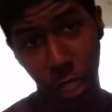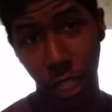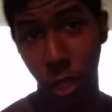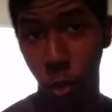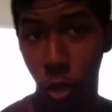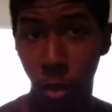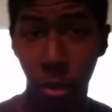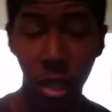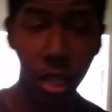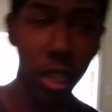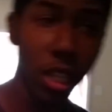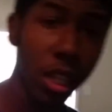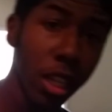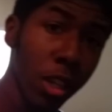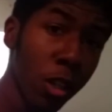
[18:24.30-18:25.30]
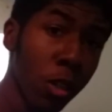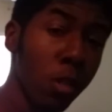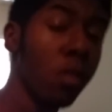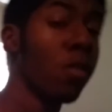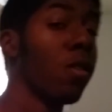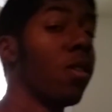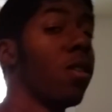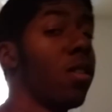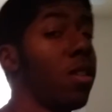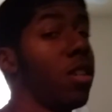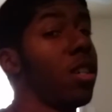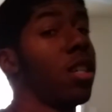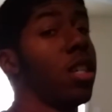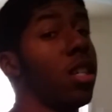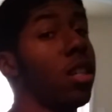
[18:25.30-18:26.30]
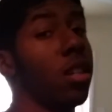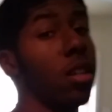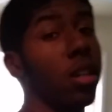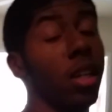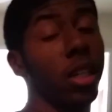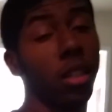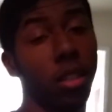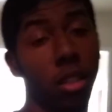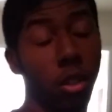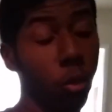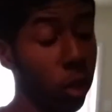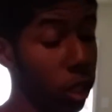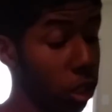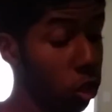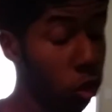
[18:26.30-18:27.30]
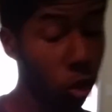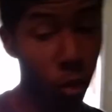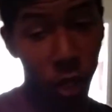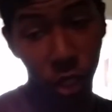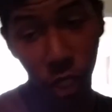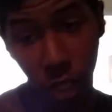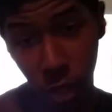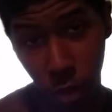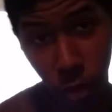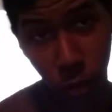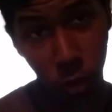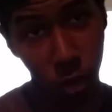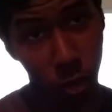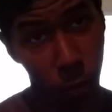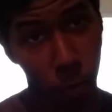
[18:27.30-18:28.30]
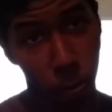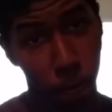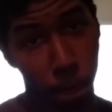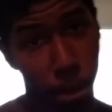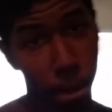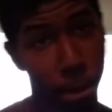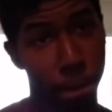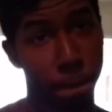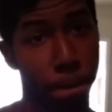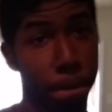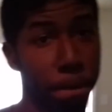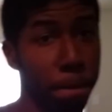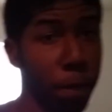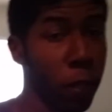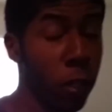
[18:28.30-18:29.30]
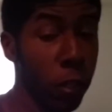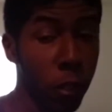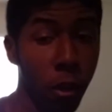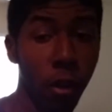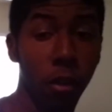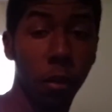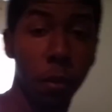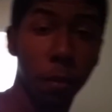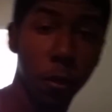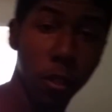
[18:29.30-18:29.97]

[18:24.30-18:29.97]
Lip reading: I didn't want to make Helio. I couldn't really do too much else. Couldn't target him.